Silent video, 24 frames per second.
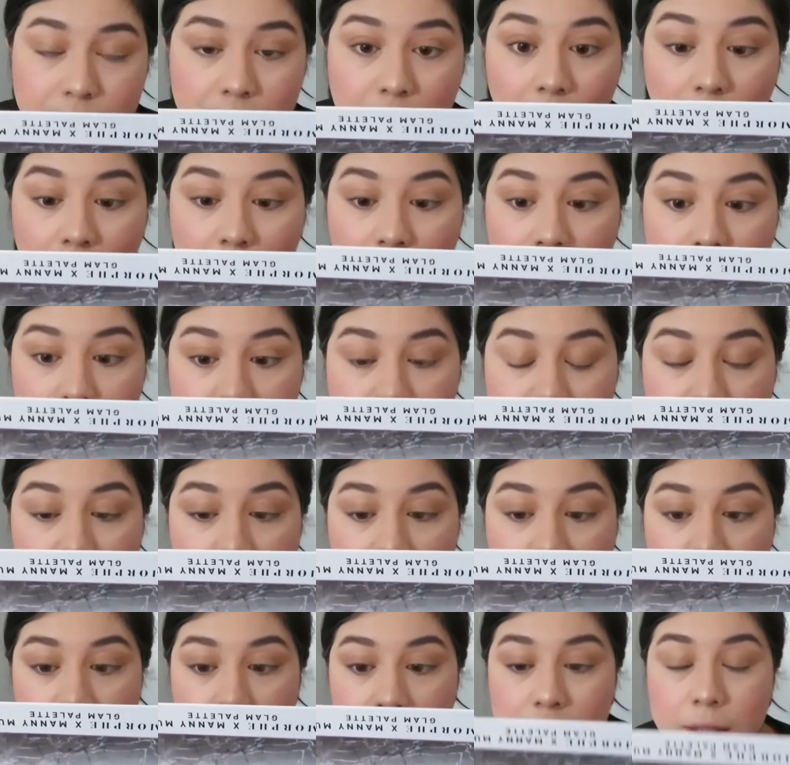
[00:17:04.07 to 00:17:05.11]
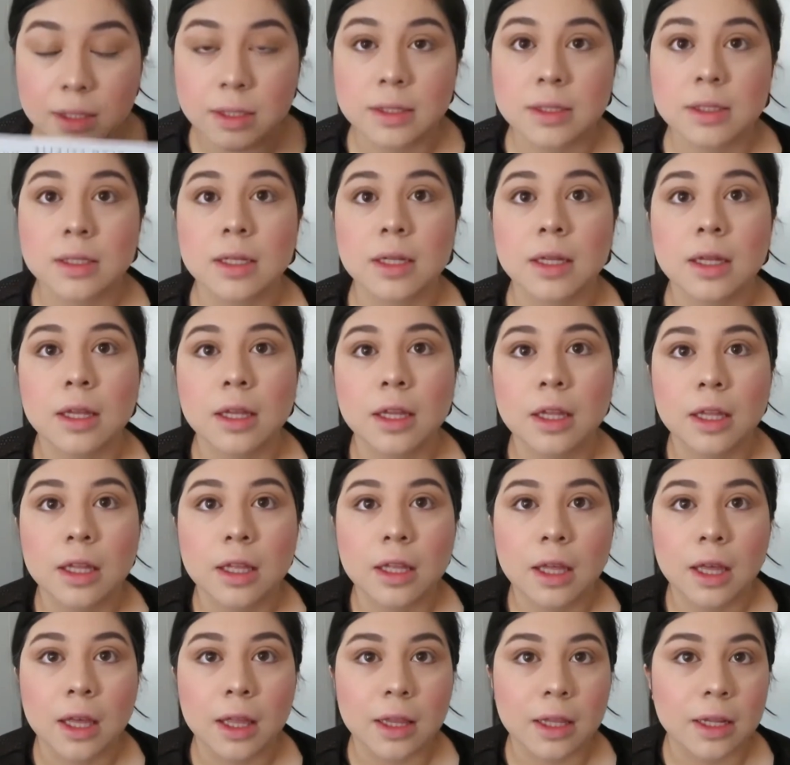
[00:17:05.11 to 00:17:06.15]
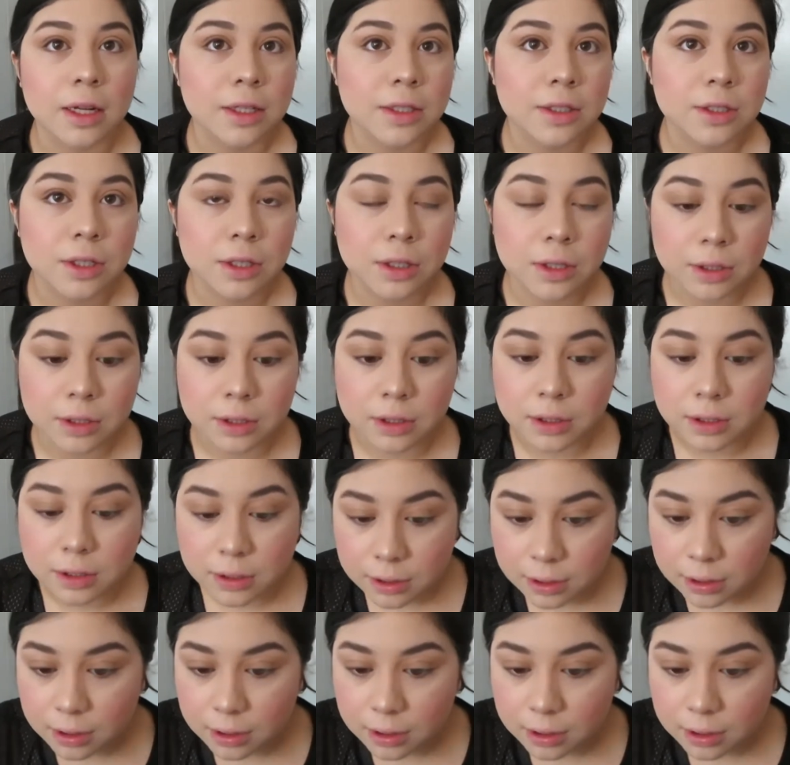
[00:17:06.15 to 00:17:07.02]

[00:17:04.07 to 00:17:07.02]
I close my eyes. And then it's curled.